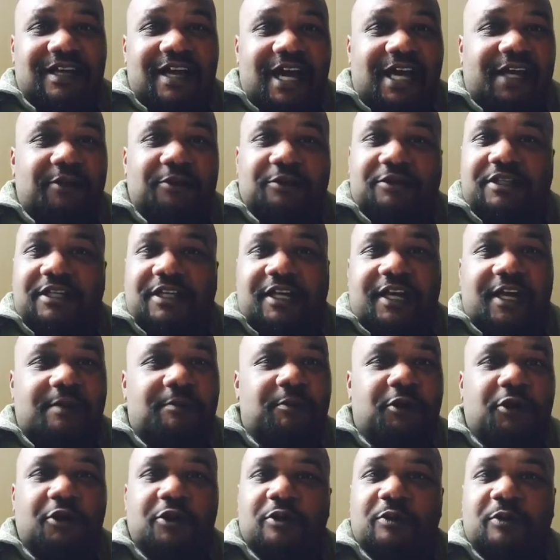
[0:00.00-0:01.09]
I don't think I'm
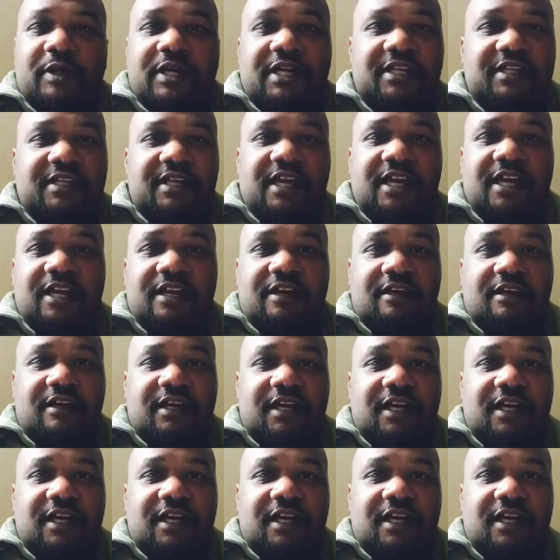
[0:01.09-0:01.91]
all the way there,